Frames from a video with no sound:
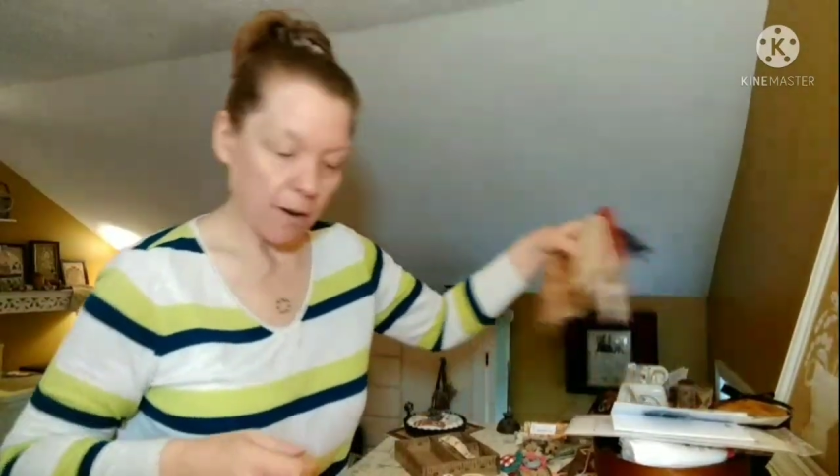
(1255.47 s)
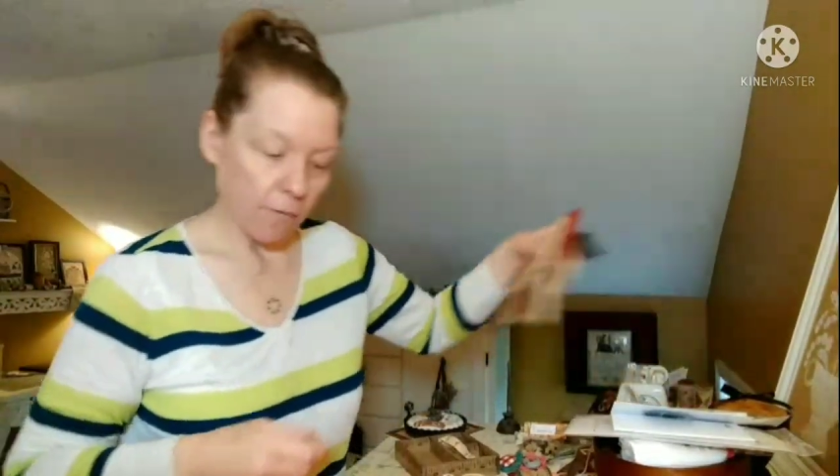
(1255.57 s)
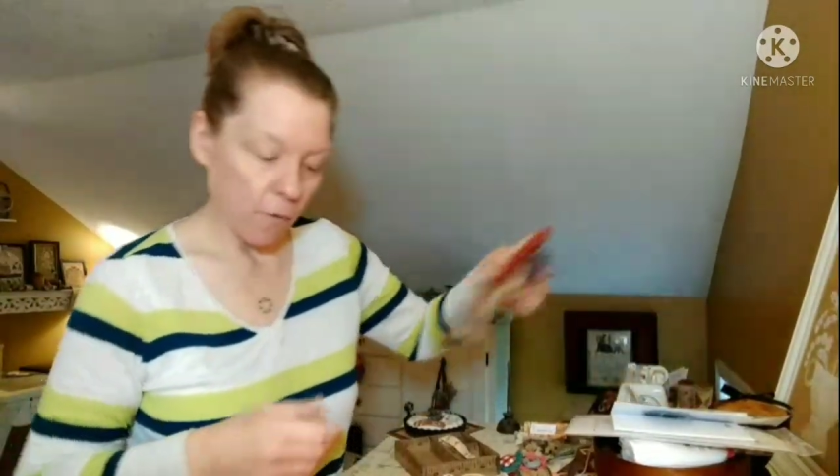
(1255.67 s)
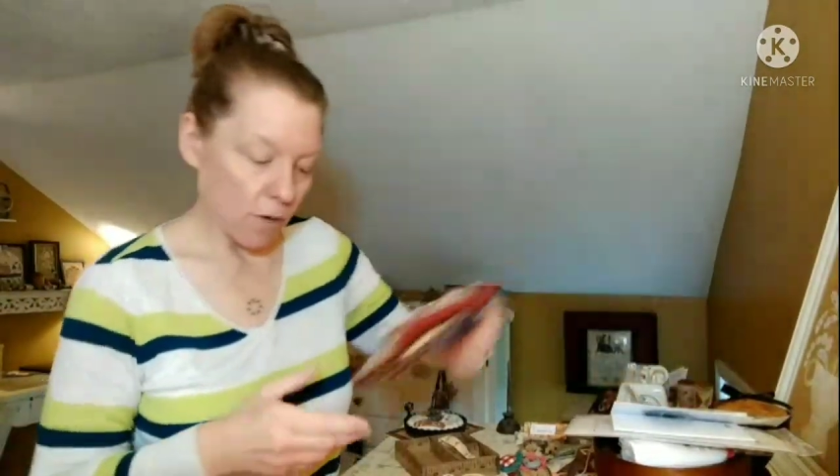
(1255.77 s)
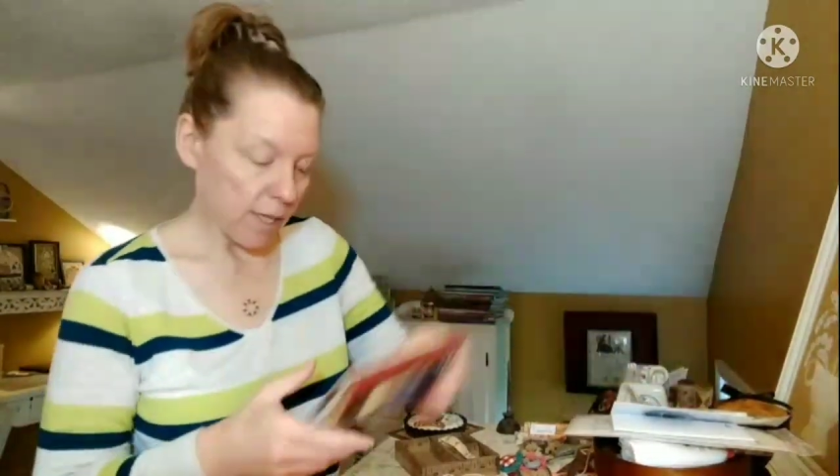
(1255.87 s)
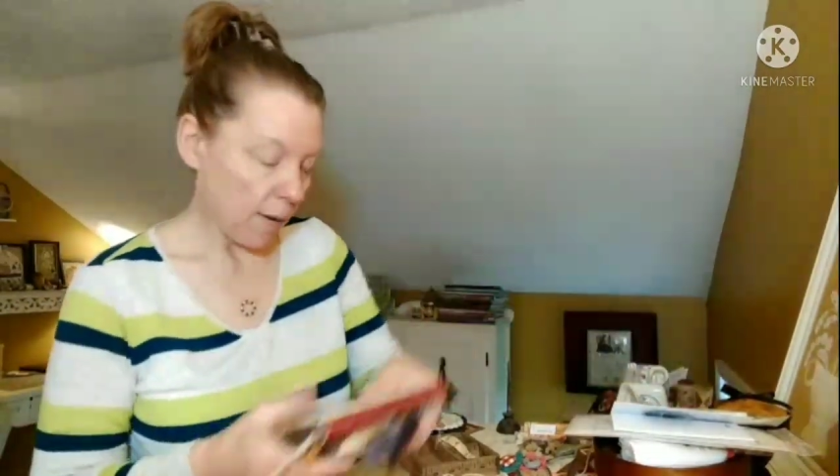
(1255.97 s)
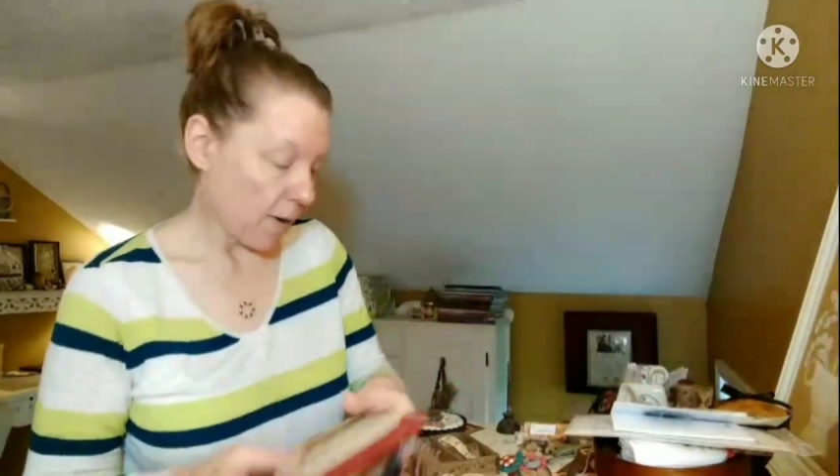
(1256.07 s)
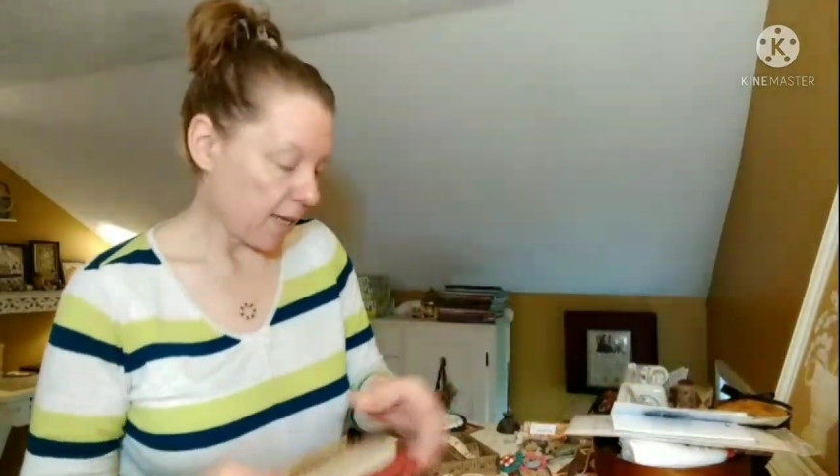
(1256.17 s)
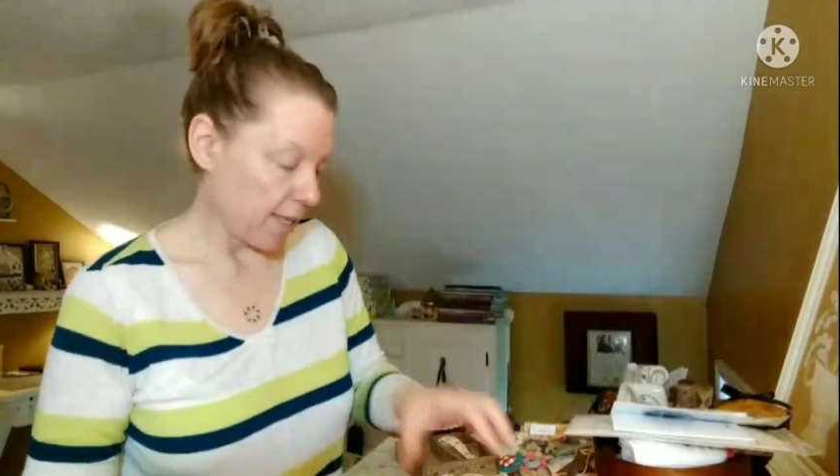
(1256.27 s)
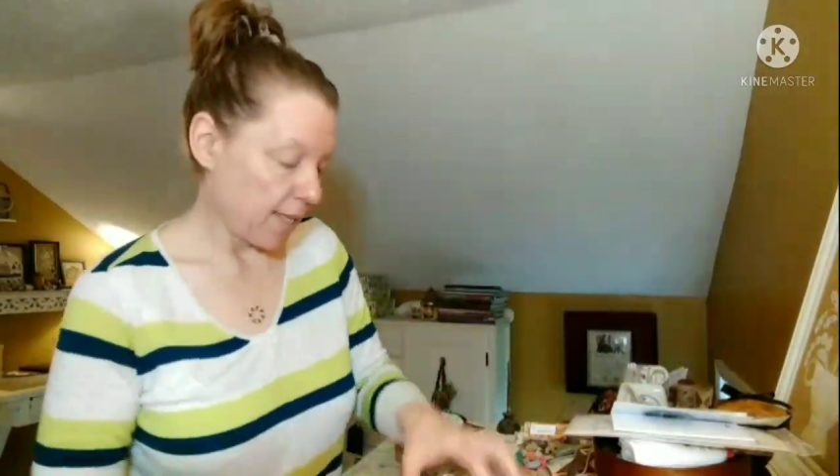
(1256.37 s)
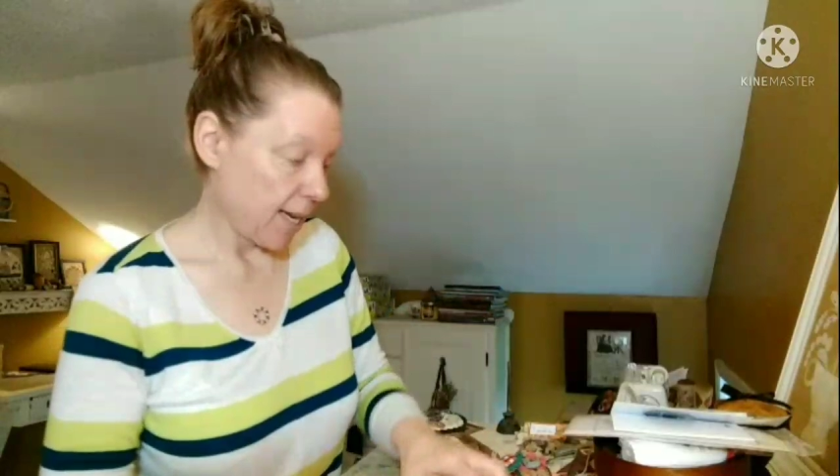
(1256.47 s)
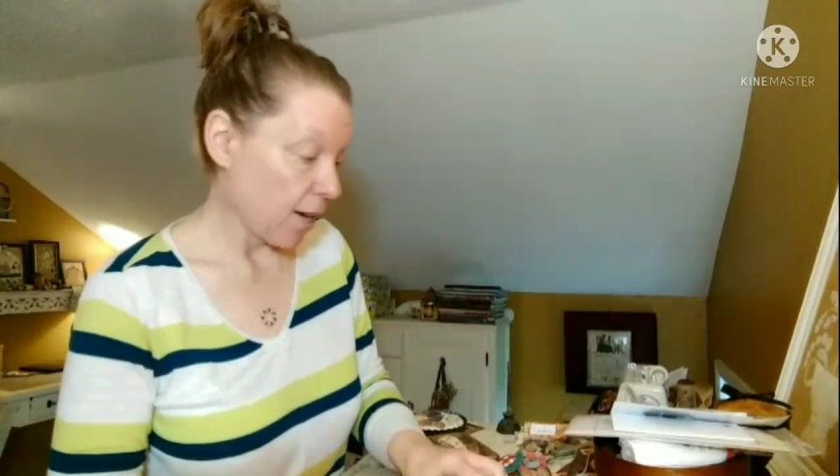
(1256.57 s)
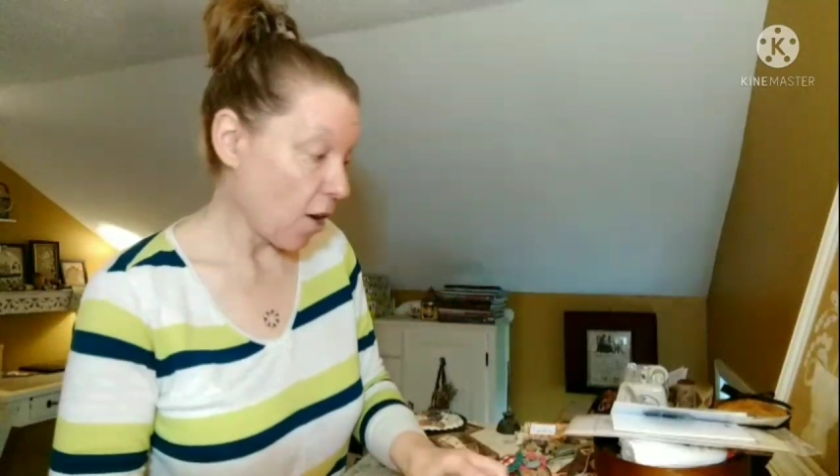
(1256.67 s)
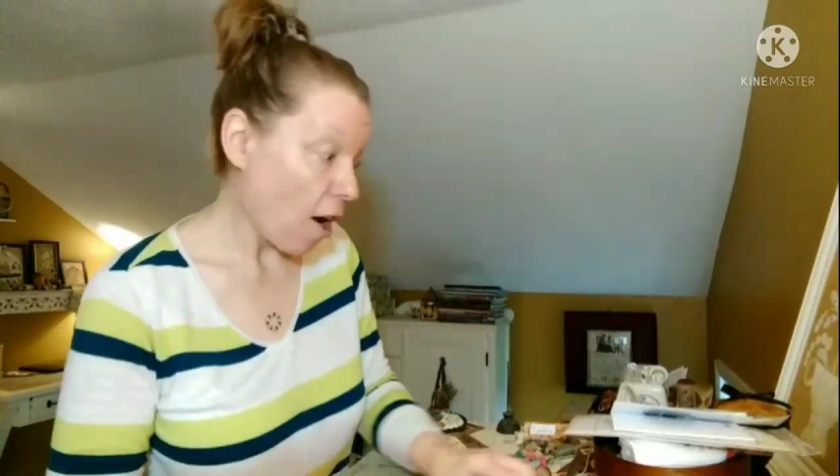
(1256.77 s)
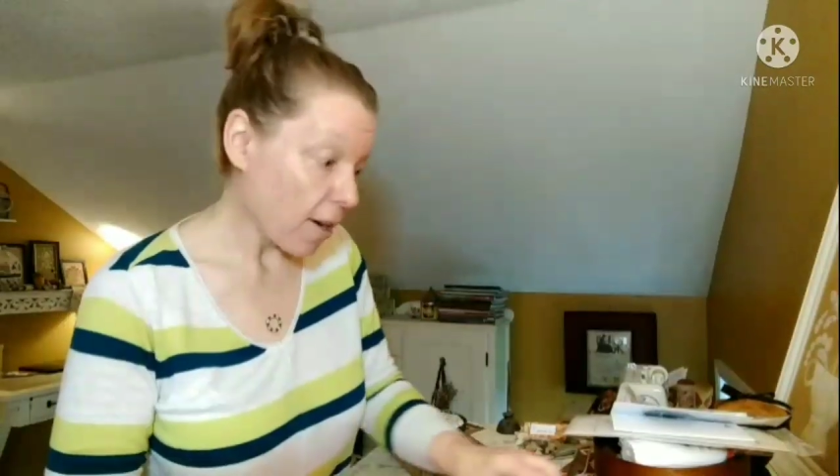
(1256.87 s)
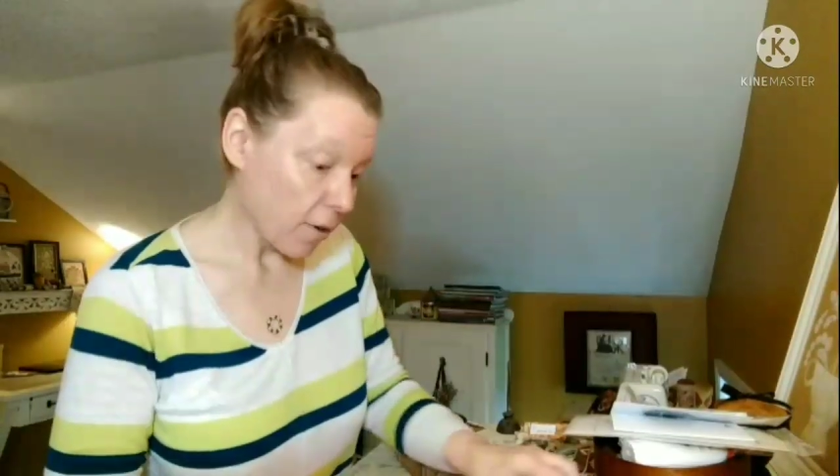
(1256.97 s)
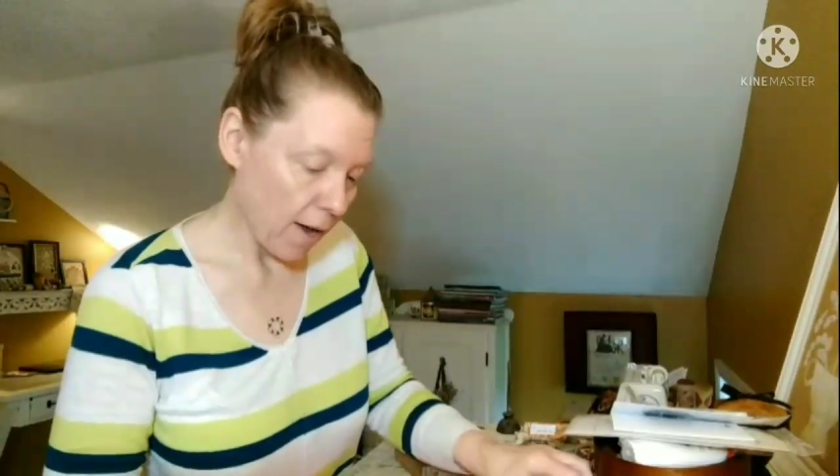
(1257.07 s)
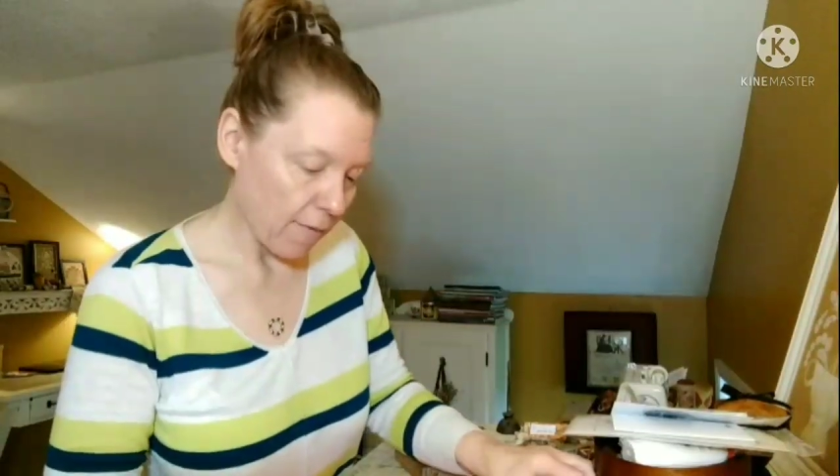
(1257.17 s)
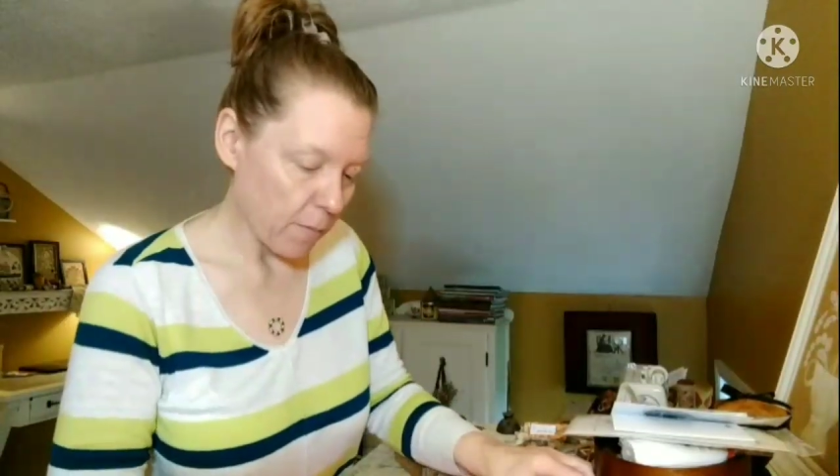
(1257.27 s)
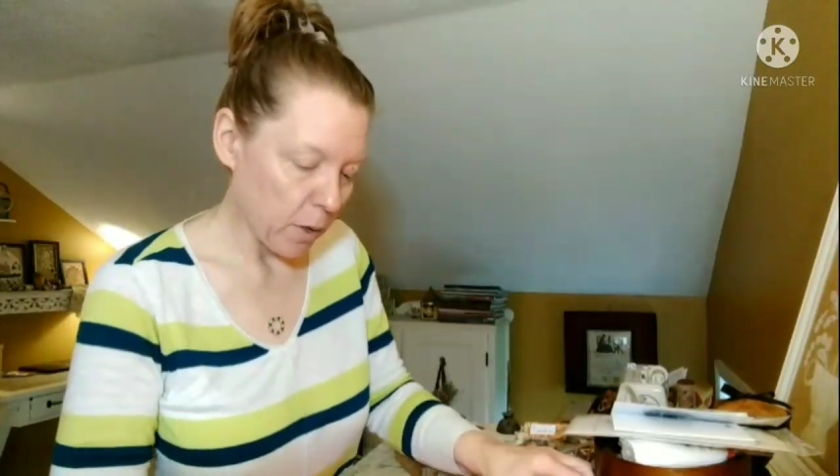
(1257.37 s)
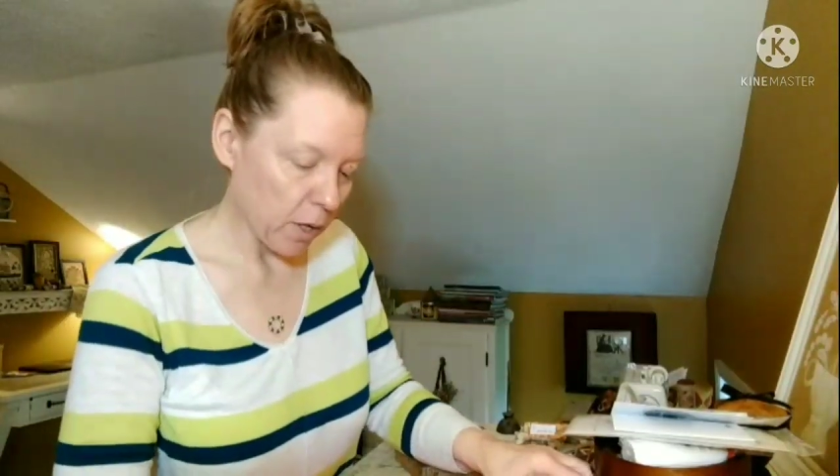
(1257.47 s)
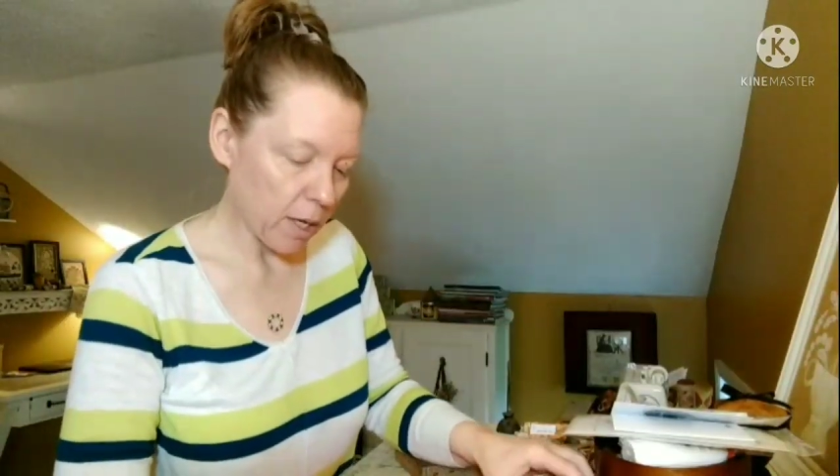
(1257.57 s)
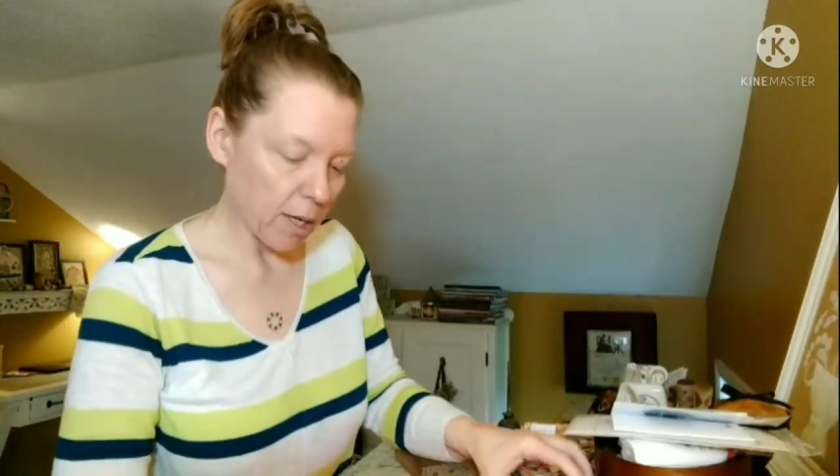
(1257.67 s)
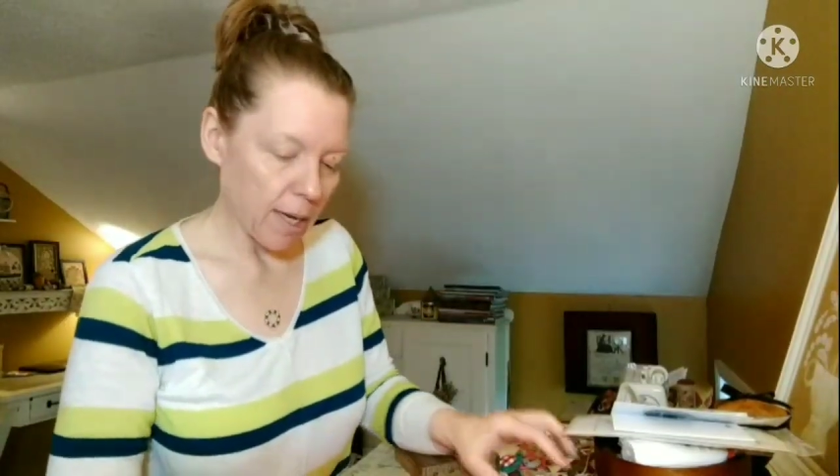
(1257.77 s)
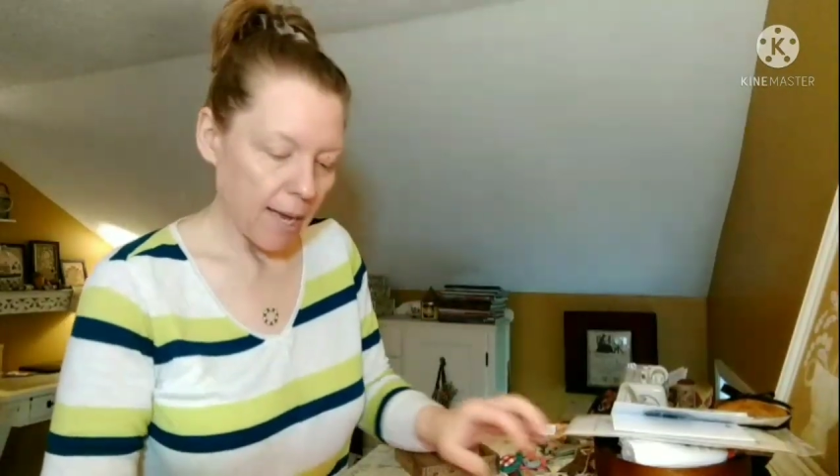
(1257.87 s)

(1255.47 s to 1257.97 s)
and of course I wanted to take an autograph book,